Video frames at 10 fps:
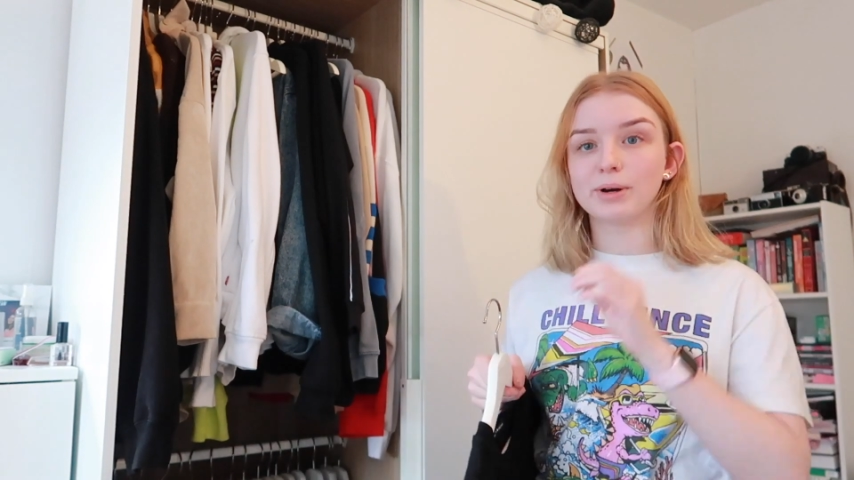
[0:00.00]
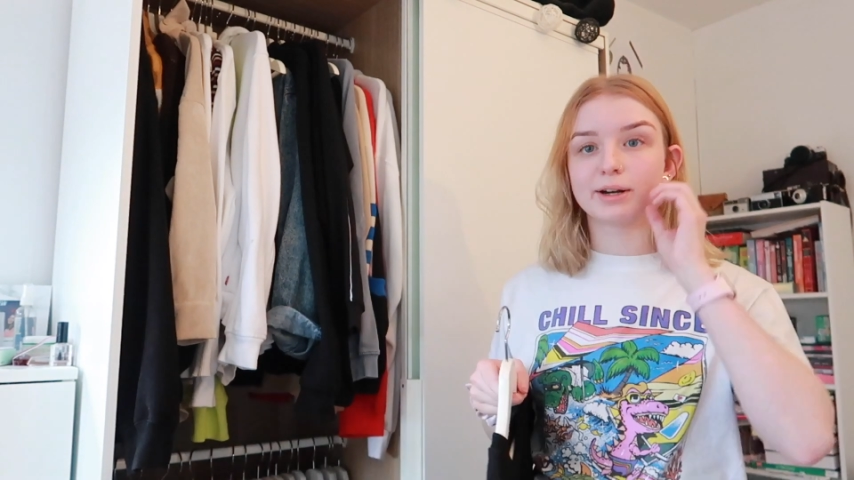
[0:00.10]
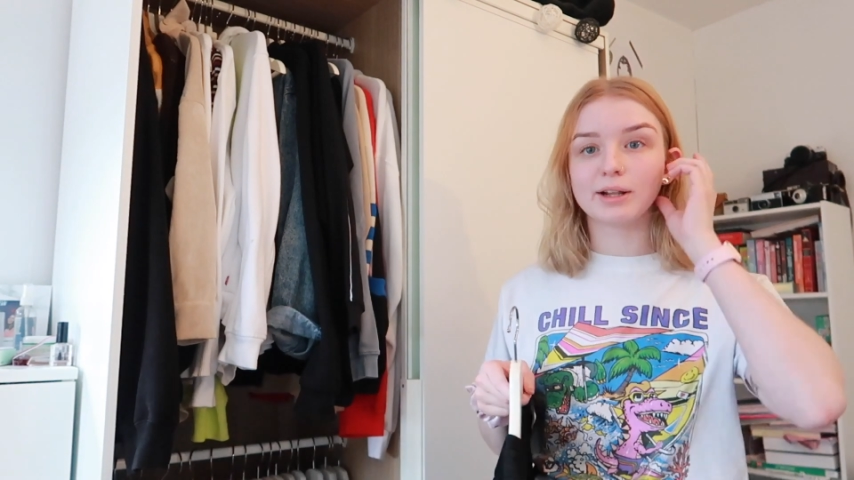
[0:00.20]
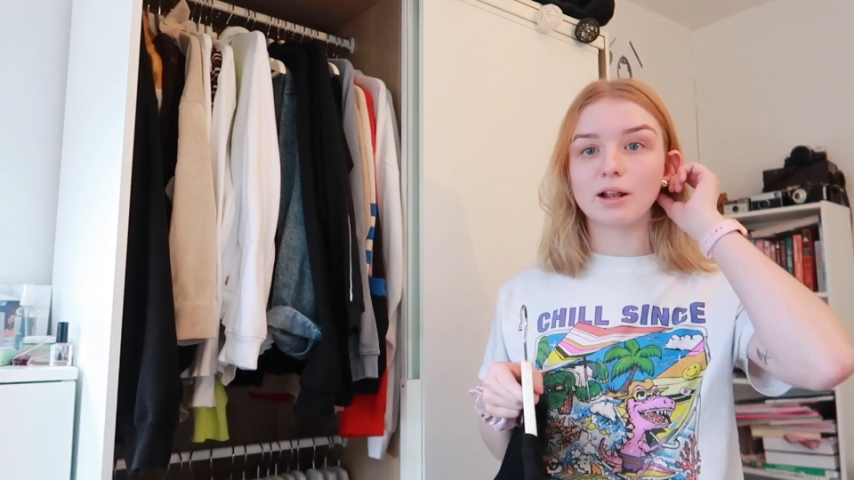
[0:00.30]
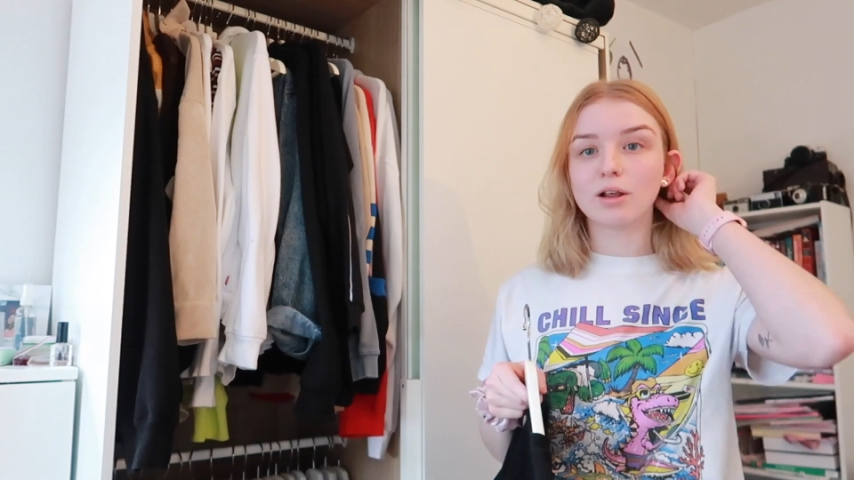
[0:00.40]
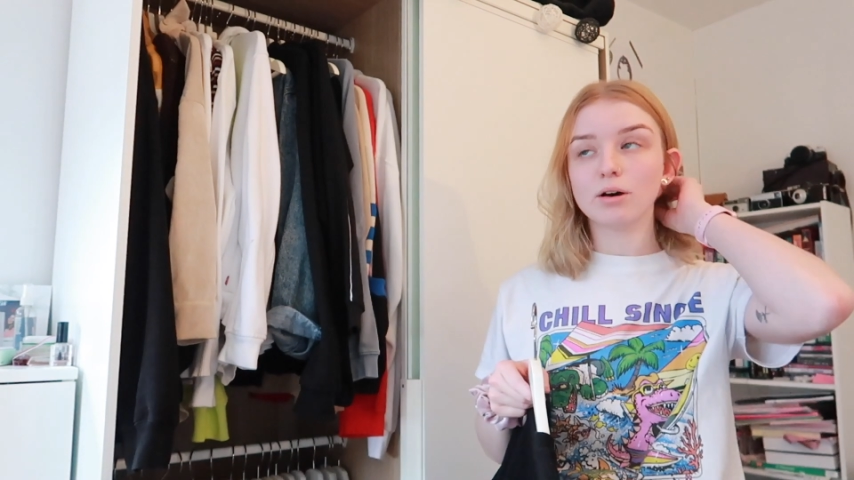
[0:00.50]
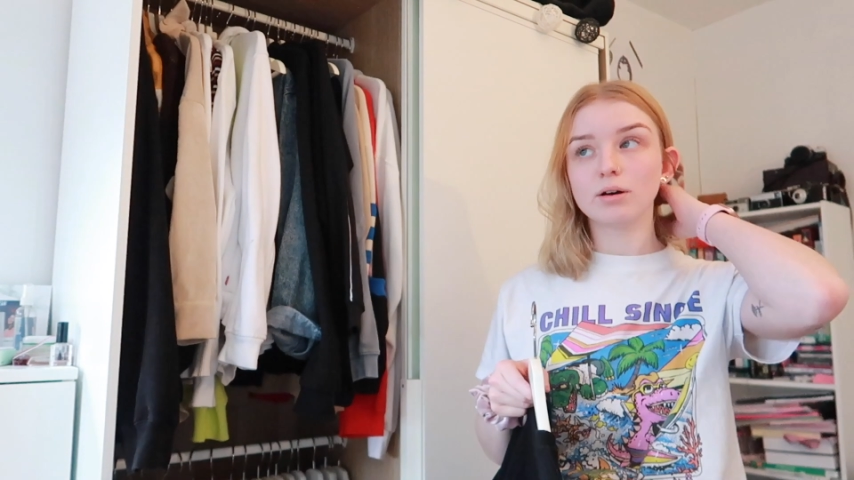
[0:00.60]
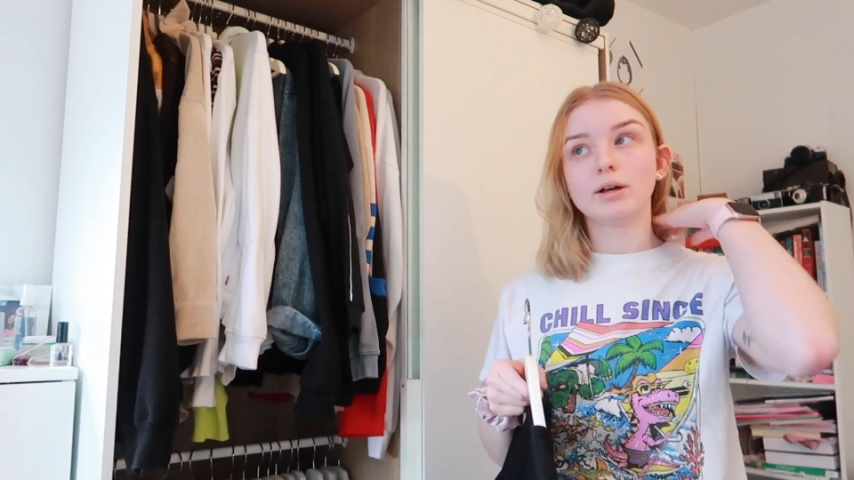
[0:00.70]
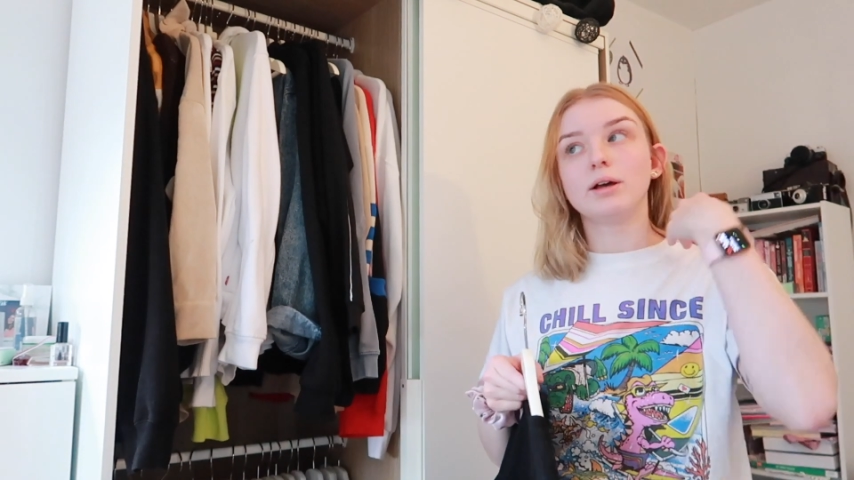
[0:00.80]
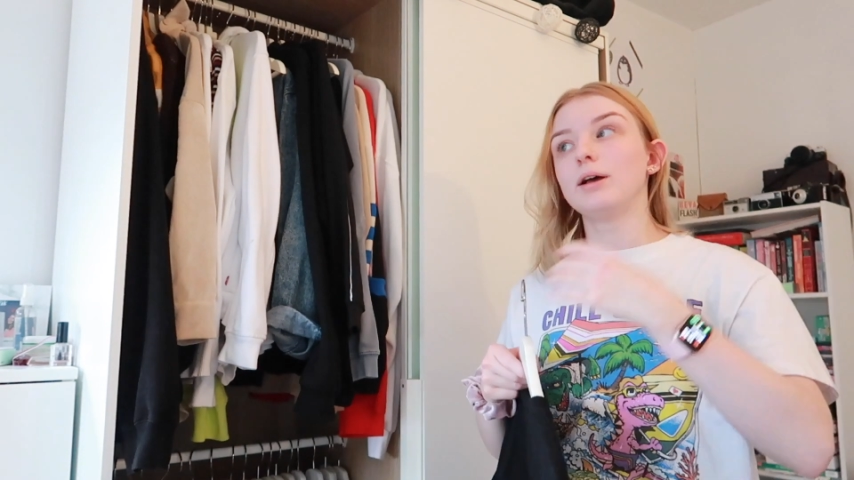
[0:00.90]
wear that a lot.
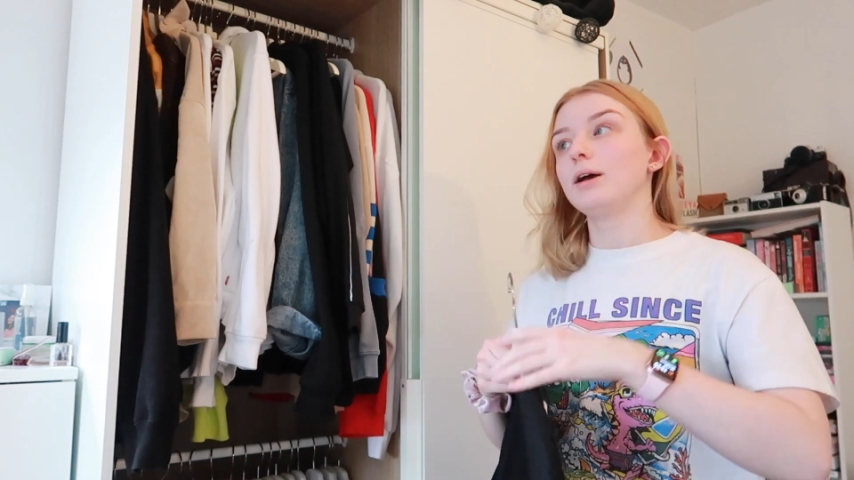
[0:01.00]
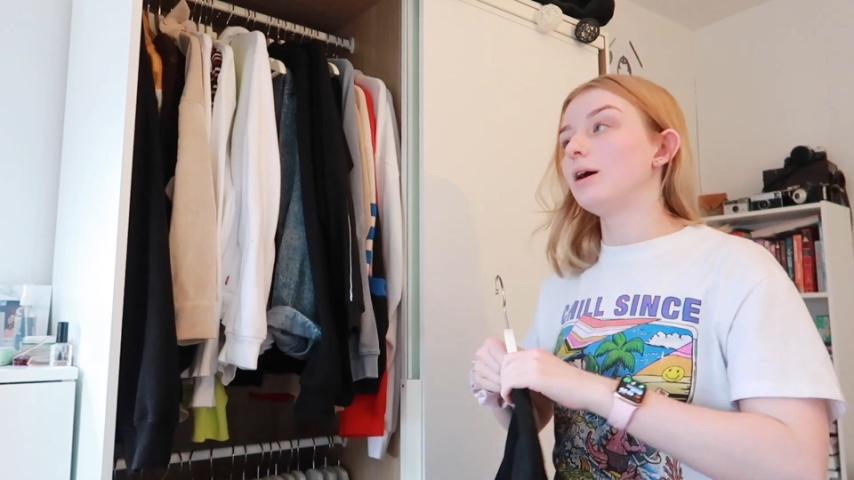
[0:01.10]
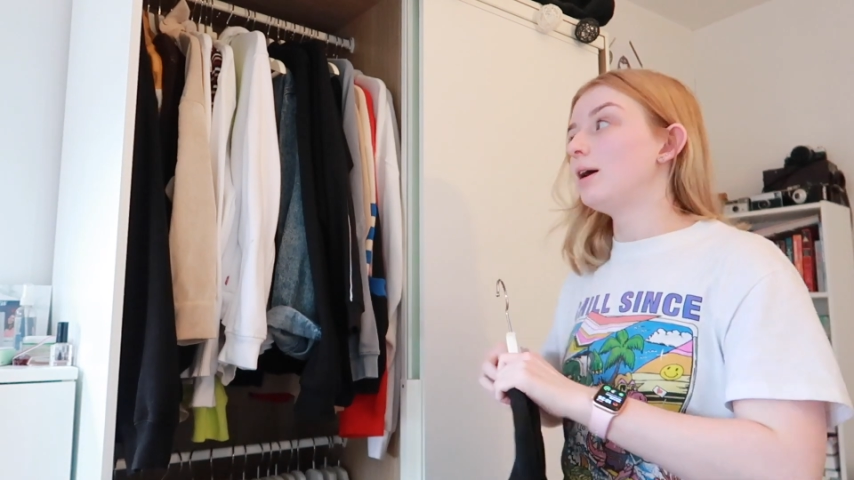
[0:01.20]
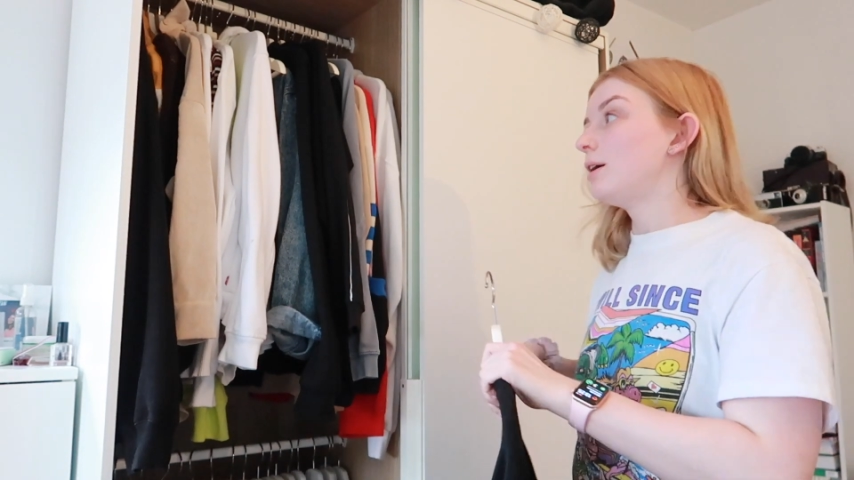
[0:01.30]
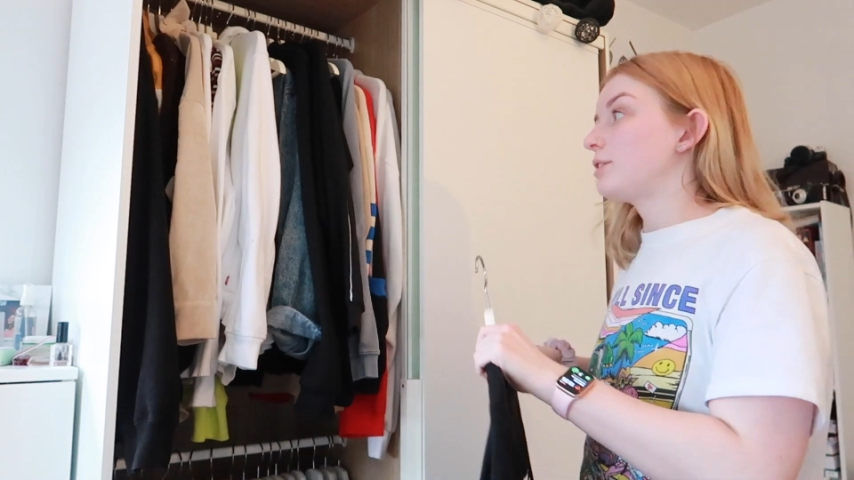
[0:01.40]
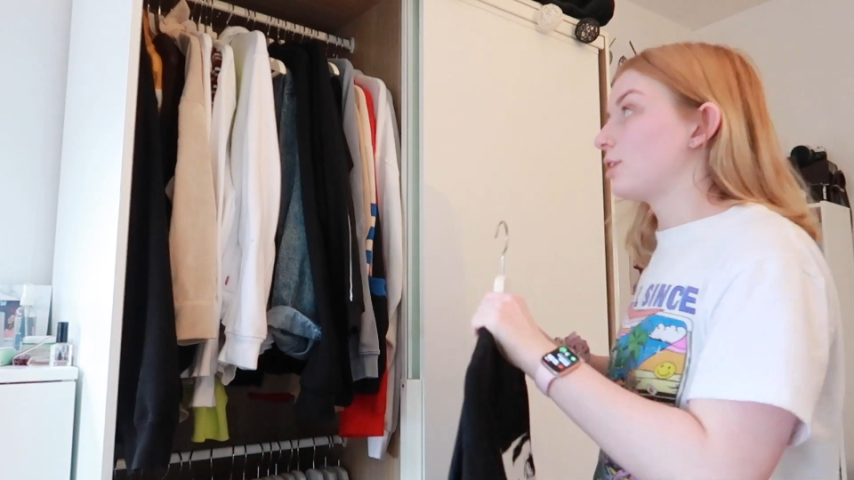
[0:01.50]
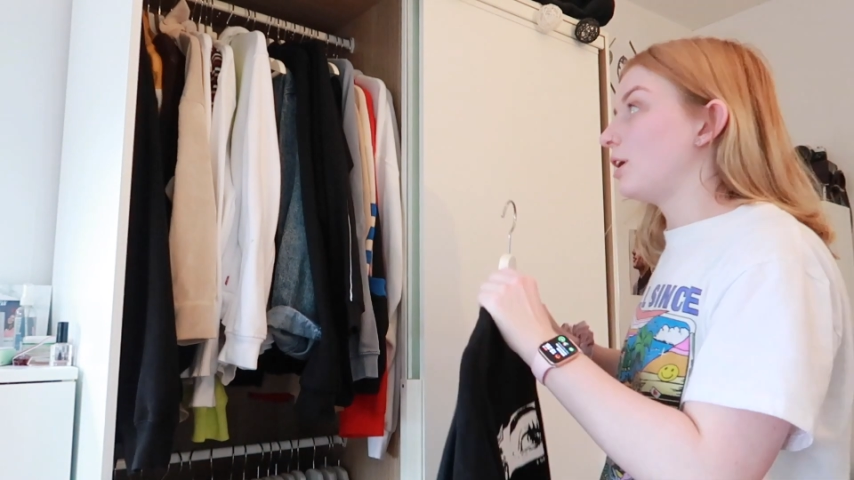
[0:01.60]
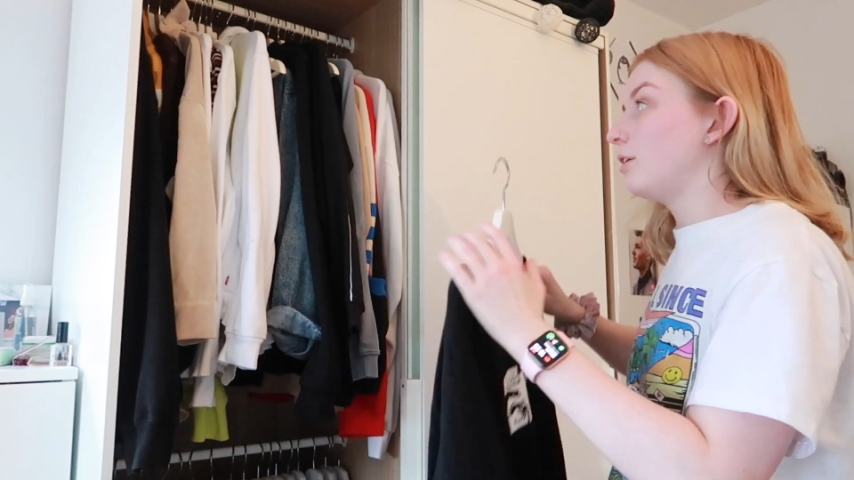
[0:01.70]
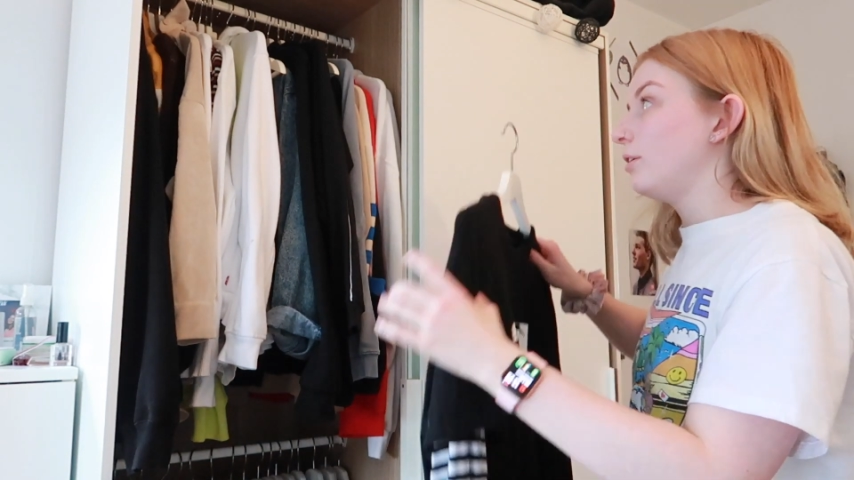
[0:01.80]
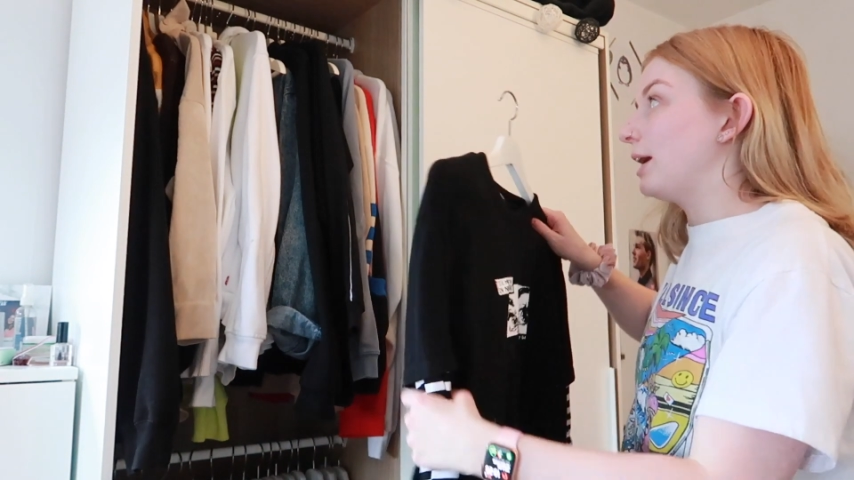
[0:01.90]

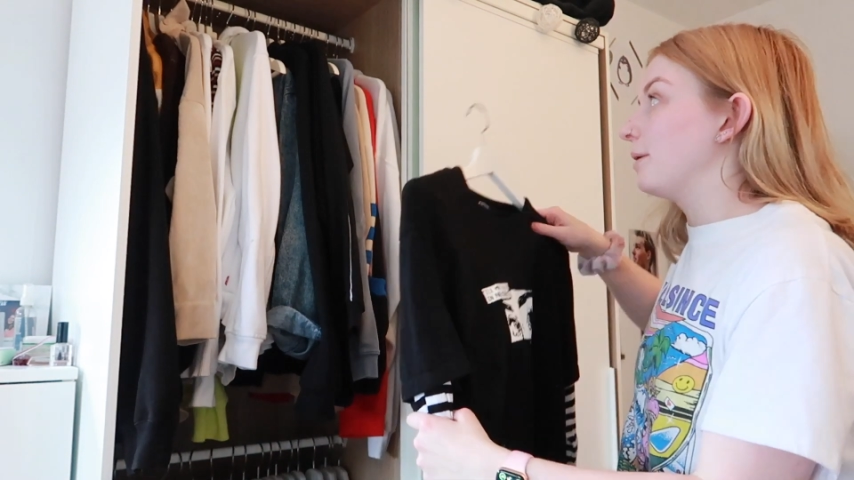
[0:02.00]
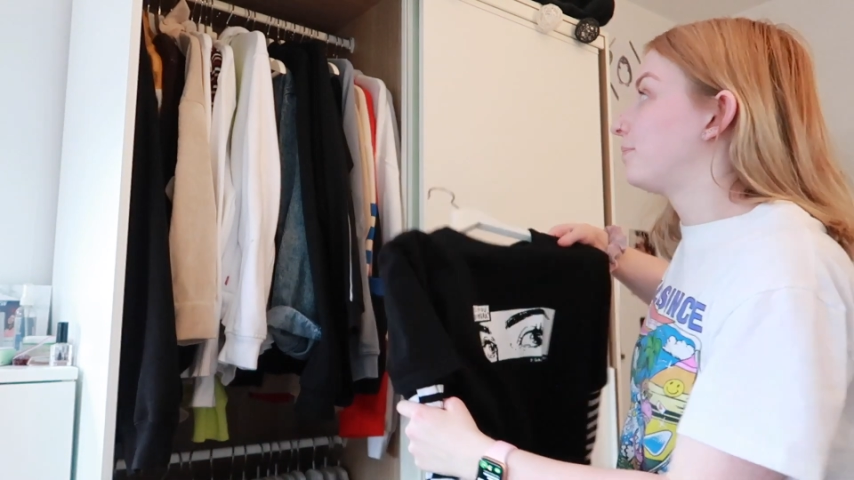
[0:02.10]
So yeah,